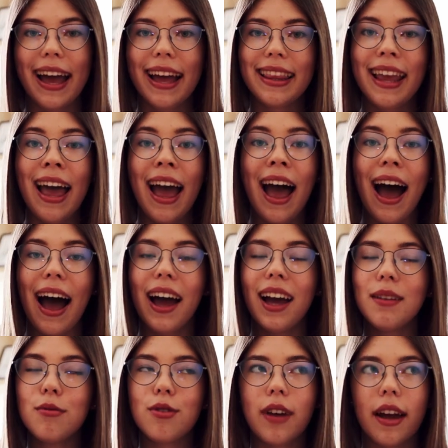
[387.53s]
And
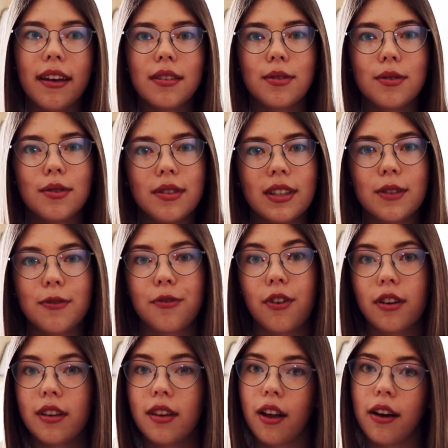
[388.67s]
I'm trying to do this
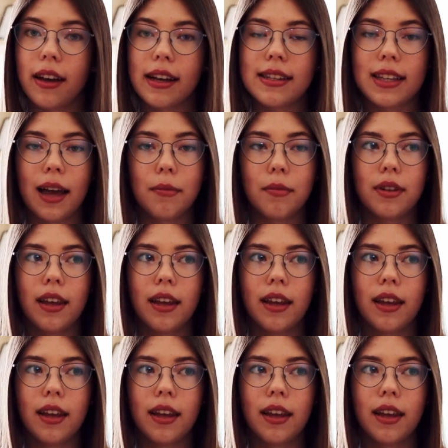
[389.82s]
for the longest time,